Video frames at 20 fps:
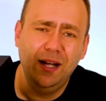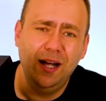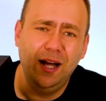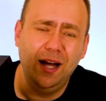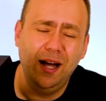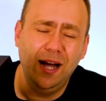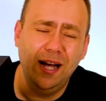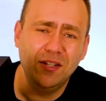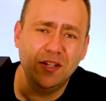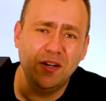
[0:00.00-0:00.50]

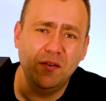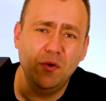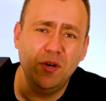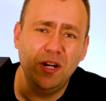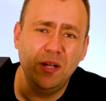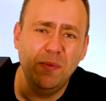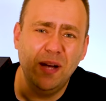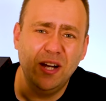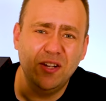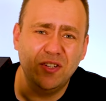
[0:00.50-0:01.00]
Uh, as i
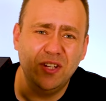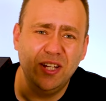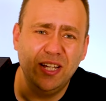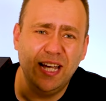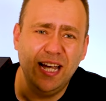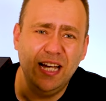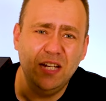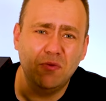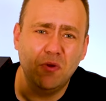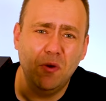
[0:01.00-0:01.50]
already mentioned, the
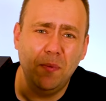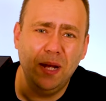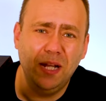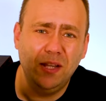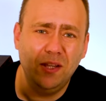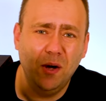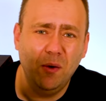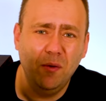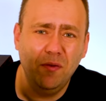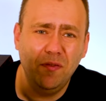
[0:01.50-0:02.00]
keys were a
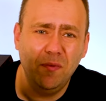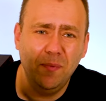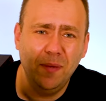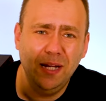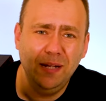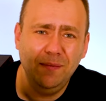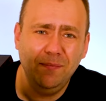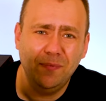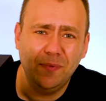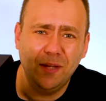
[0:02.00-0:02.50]
bit dull for
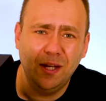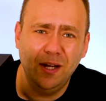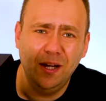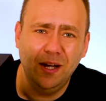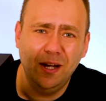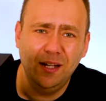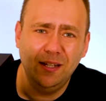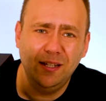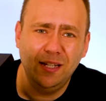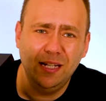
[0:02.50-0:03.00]
me. Uh,
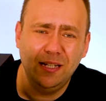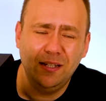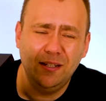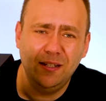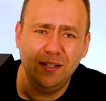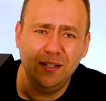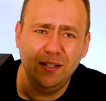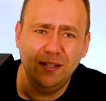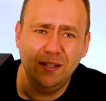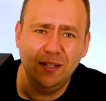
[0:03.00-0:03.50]
I did
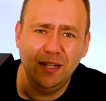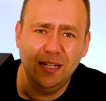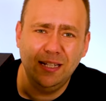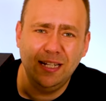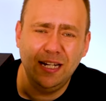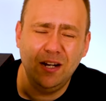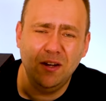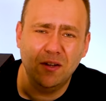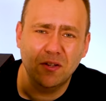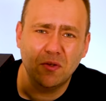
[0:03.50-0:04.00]
It
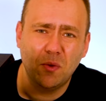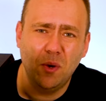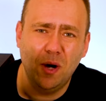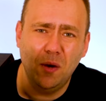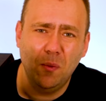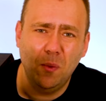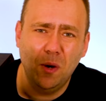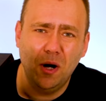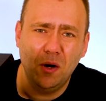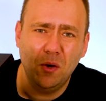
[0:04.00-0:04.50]
did last
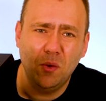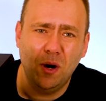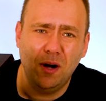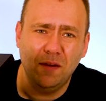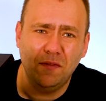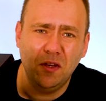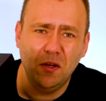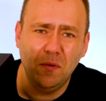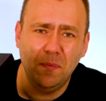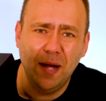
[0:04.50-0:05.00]
quite a while, quite
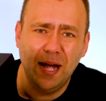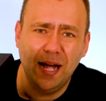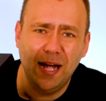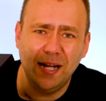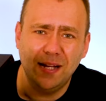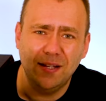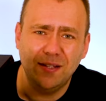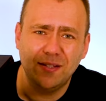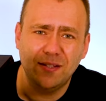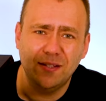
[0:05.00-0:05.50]
a few
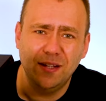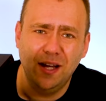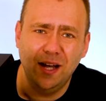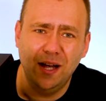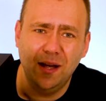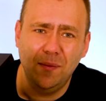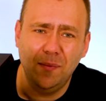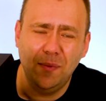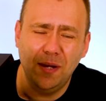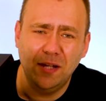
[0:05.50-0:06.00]
bags,
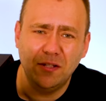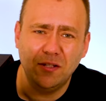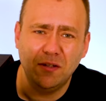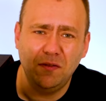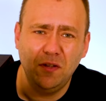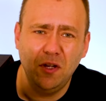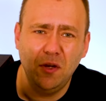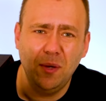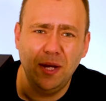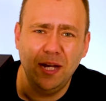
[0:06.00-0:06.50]
uh, but there's a
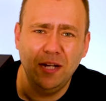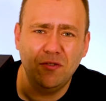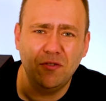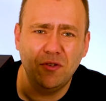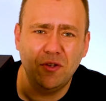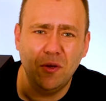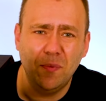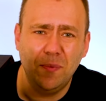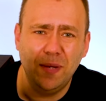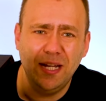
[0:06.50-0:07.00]
few
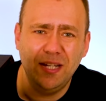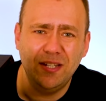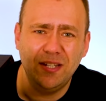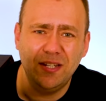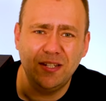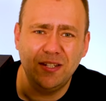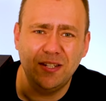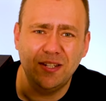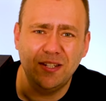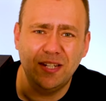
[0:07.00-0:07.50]
intricate
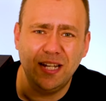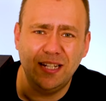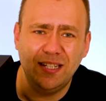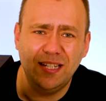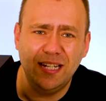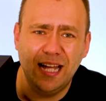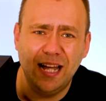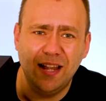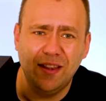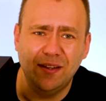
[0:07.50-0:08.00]
pieces to stick
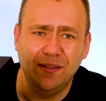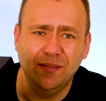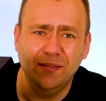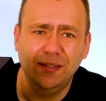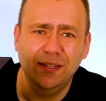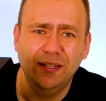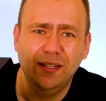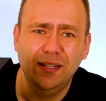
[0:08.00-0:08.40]
together